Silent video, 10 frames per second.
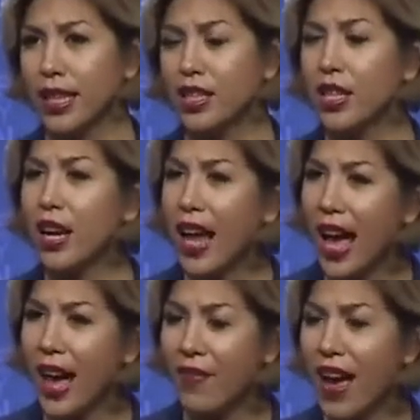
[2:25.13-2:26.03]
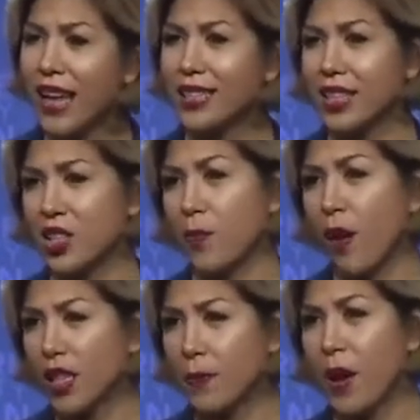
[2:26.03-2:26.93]
and to not have access to
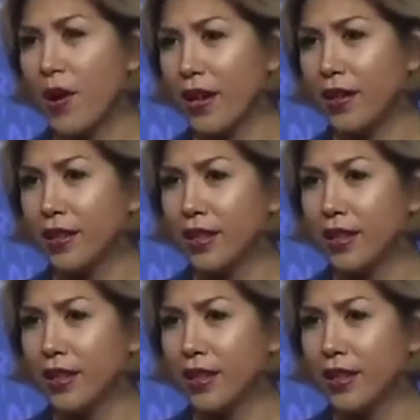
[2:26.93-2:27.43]
prosperity